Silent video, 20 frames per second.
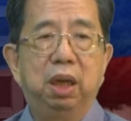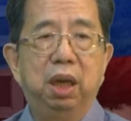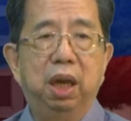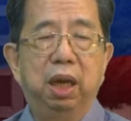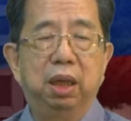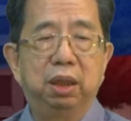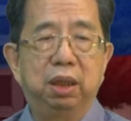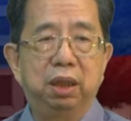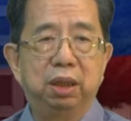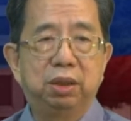
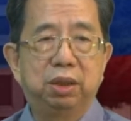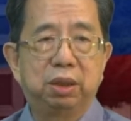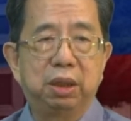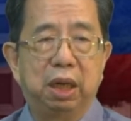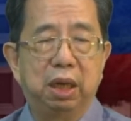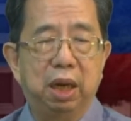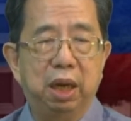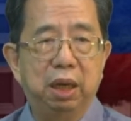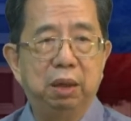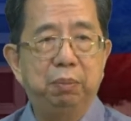And this
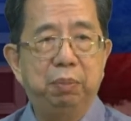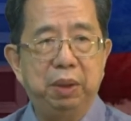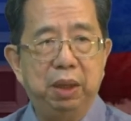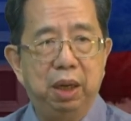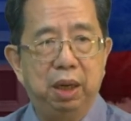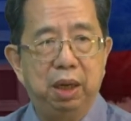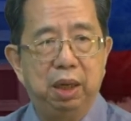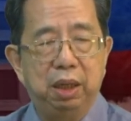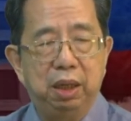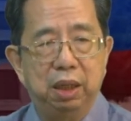
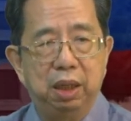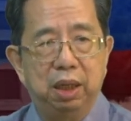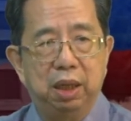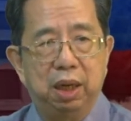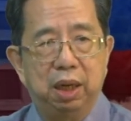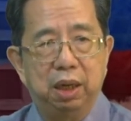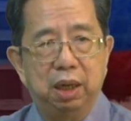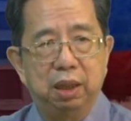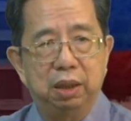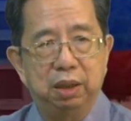
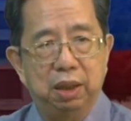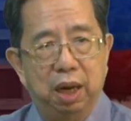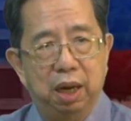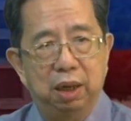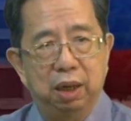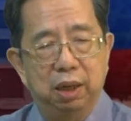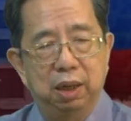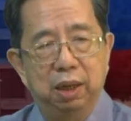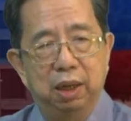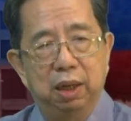NPA
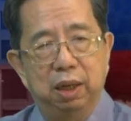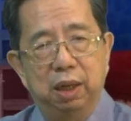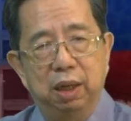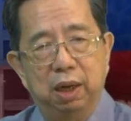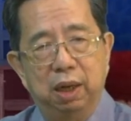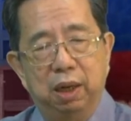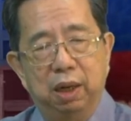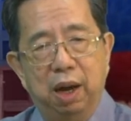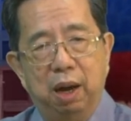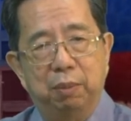young
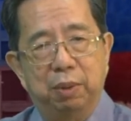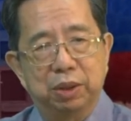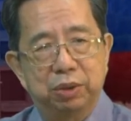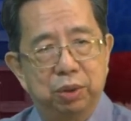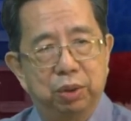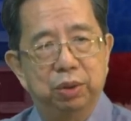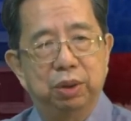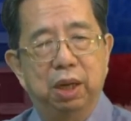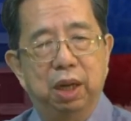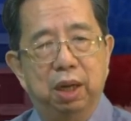
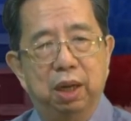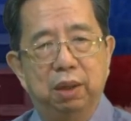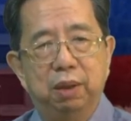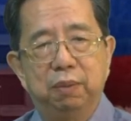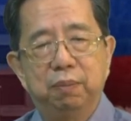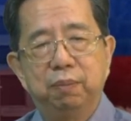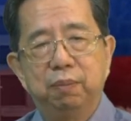Amazona